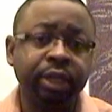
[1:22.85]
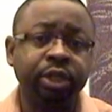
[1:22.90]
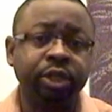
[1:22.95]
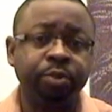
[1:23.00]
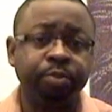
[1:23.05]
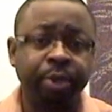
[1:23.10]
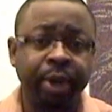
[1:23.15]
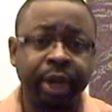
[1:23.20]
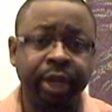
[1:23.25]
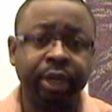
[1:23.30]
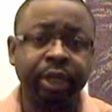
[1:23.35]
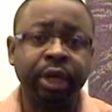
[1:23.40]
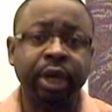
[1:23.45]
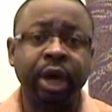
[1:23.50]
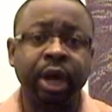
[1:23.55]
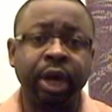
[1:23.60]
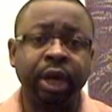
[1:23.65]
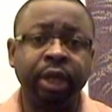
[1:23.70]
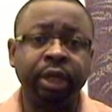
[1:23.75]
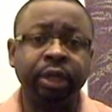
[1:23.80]
depending
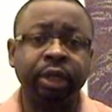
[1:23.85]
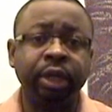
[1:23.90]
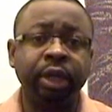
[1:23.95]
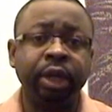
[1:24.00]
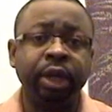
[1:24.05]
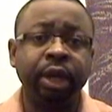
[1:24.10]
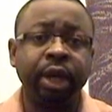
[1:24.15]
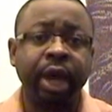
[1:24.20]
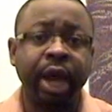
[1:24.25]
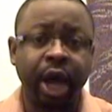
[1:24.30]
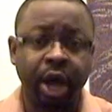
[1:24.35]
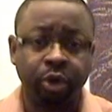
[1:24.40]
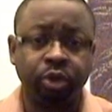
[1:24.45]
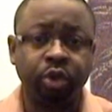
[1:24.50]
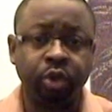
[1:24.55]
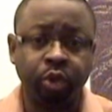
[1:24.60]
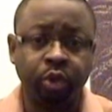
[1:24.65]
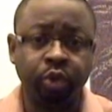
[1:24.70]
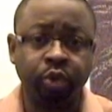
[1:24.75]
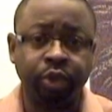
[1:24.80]
on how
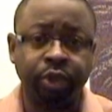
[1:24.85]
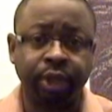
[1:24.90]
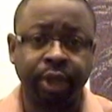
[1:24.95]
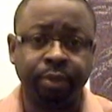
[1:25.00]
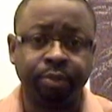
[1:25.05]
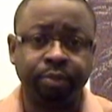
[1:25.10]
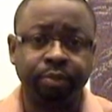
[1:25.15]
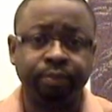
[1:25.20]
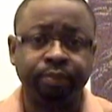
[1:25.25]
you use them.